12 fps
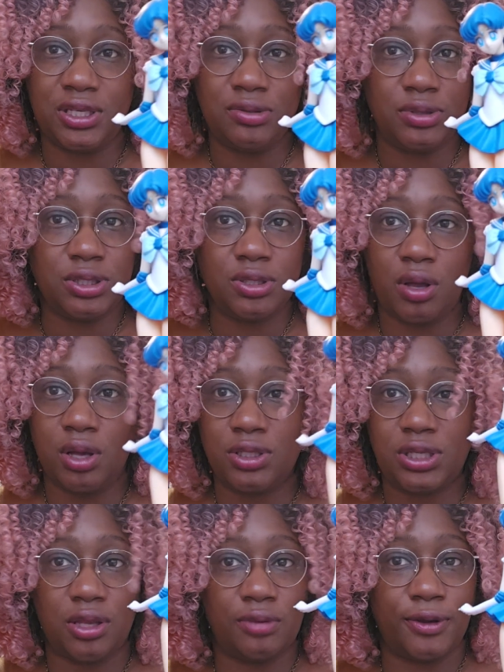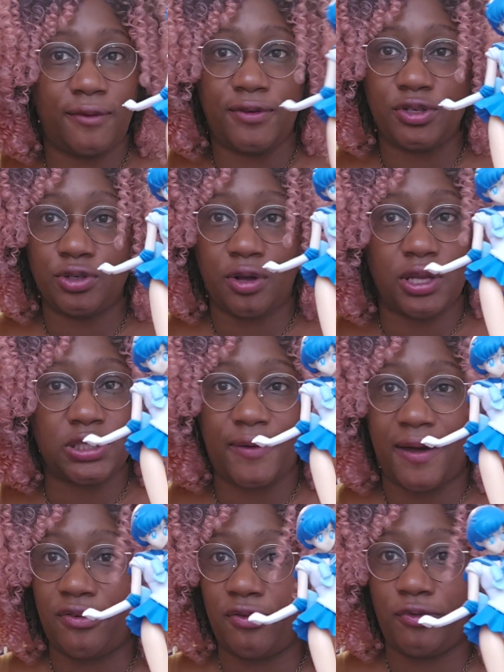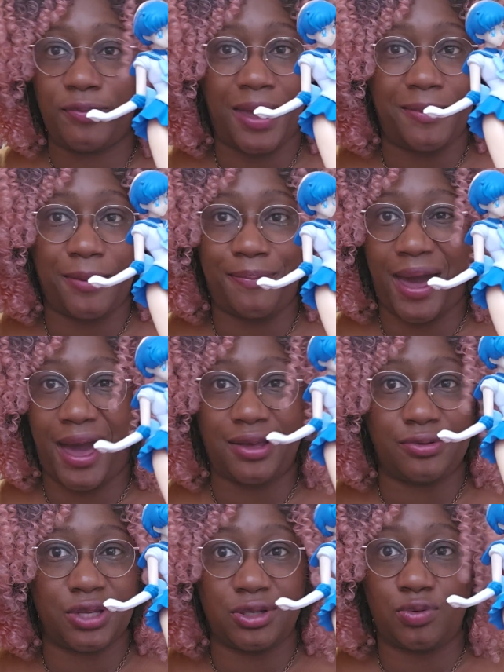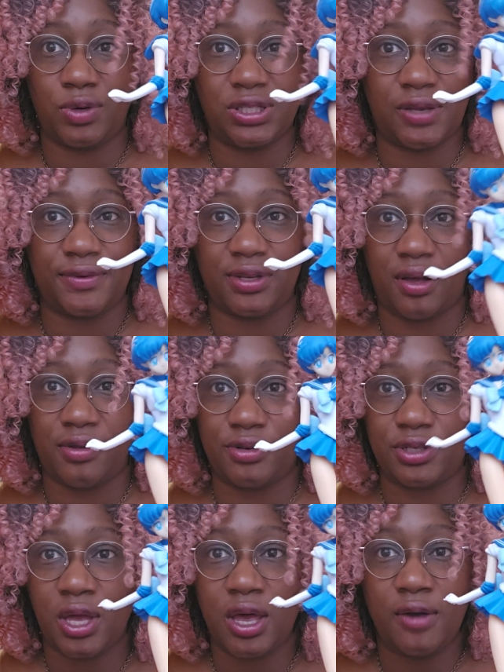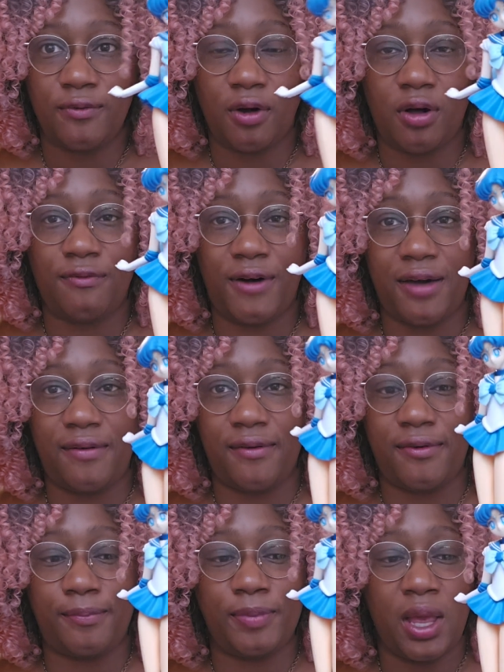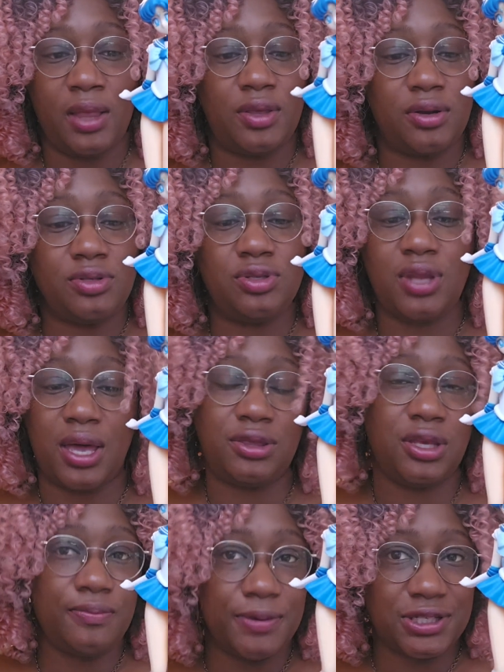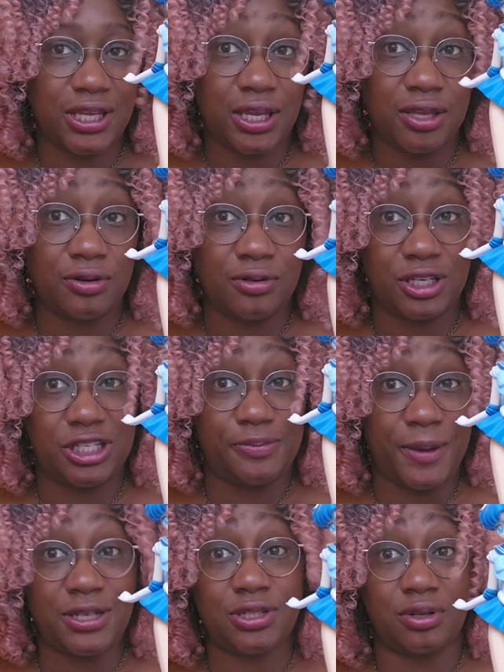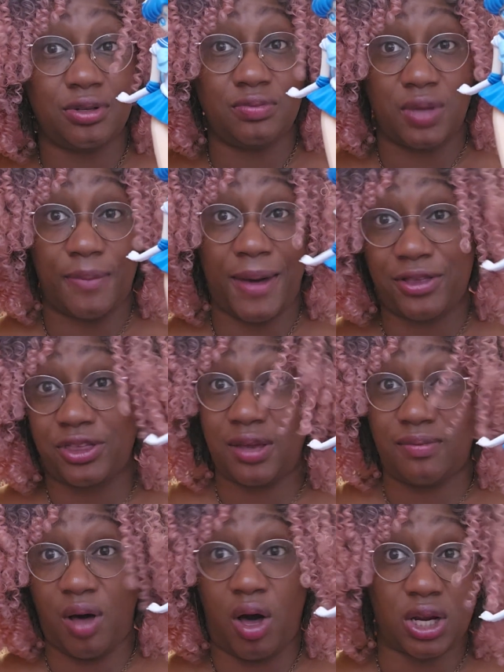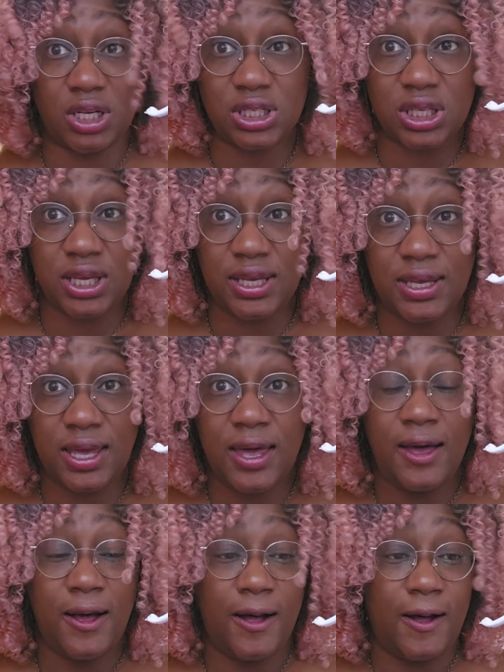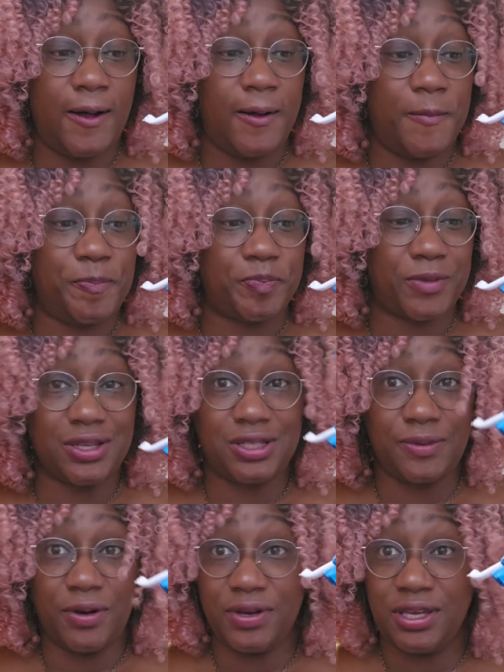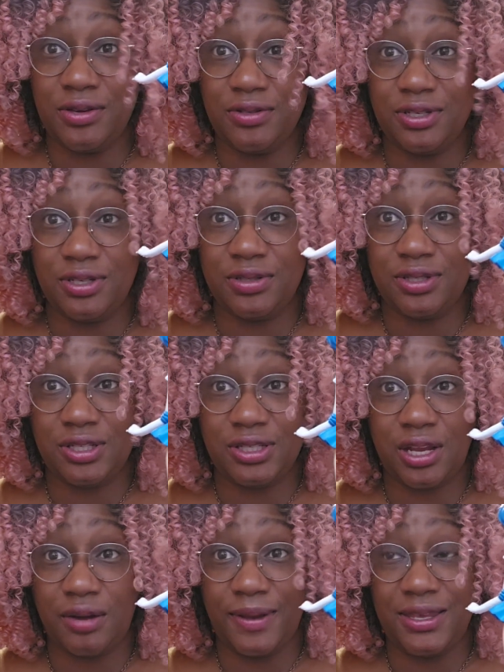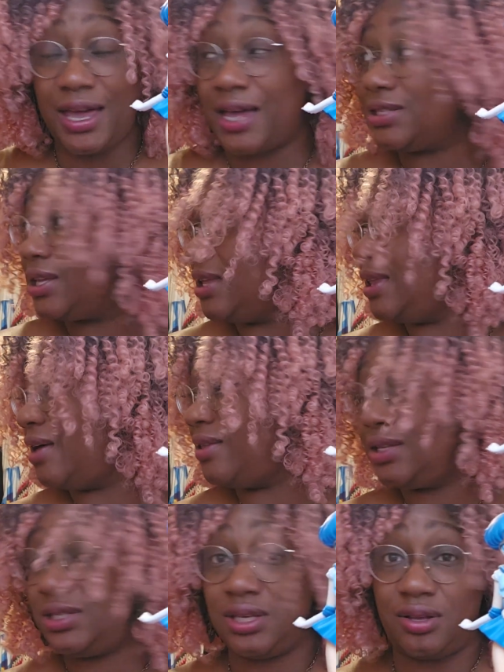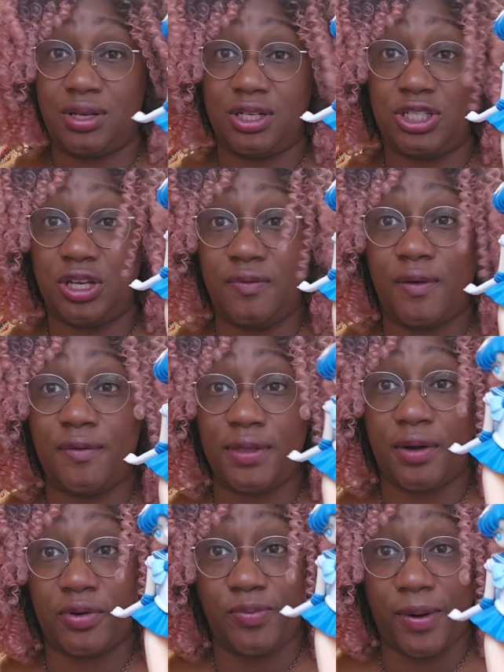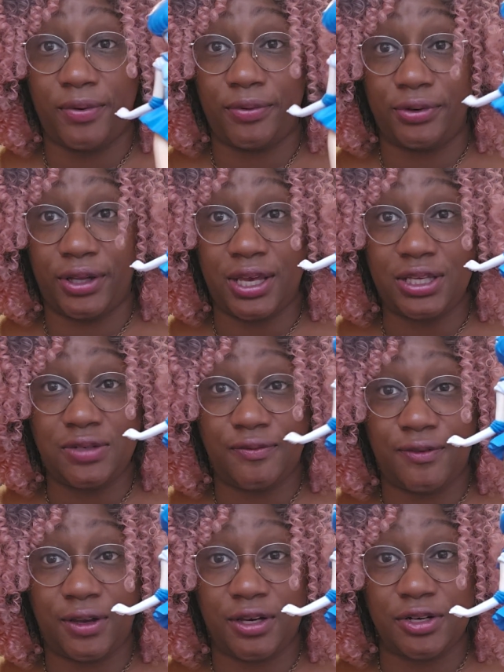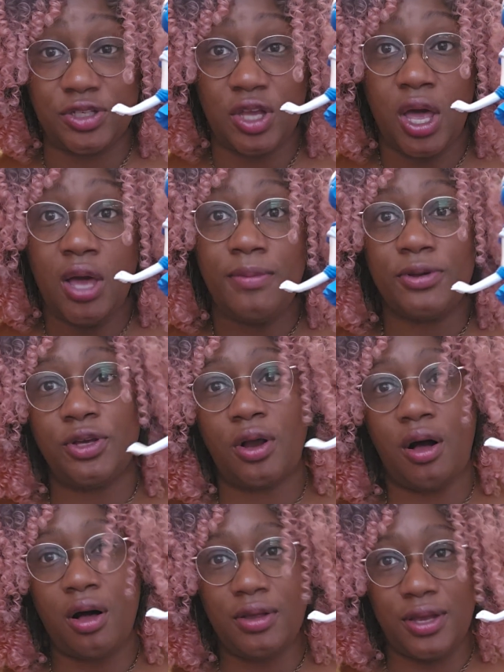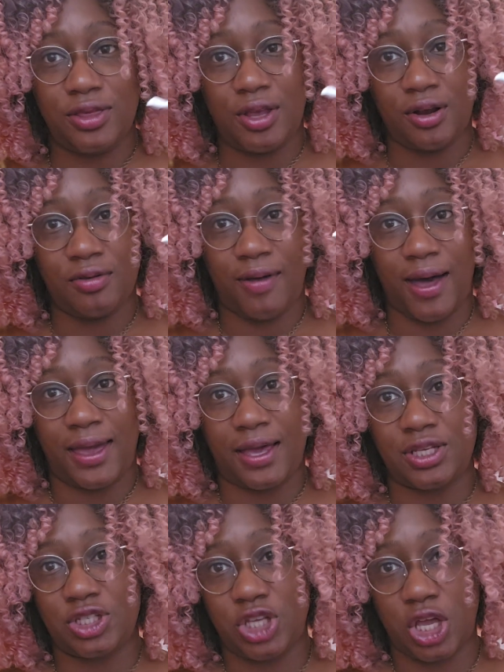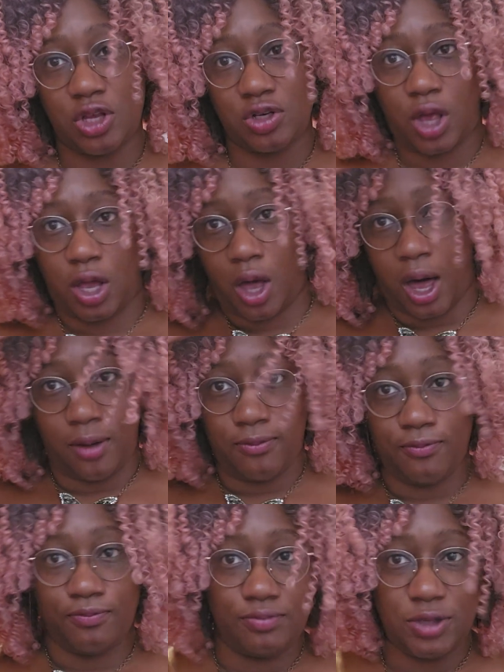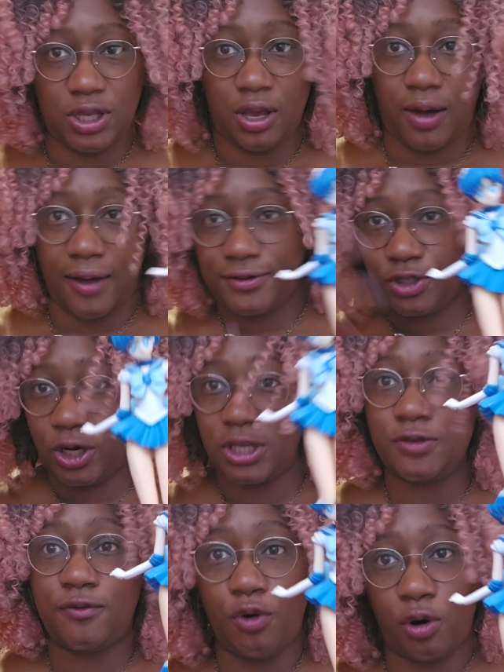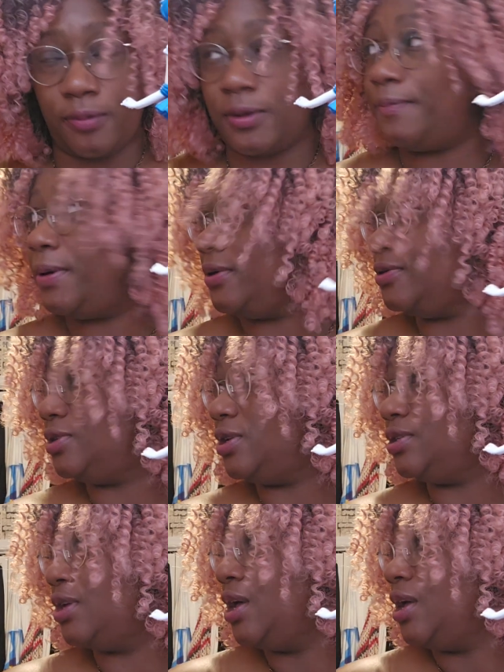These are just called Sailor Moon Adventure Dolls. 5 of them came in a pack. It was like $27 for all 5 of them. There's nothing particularly special about them, honestly, except they were cute to set on my desk. And now they sit on a shelf over there with my Rooney Kitchen figures, but they're all in their like Sailor, like I've transformed poses.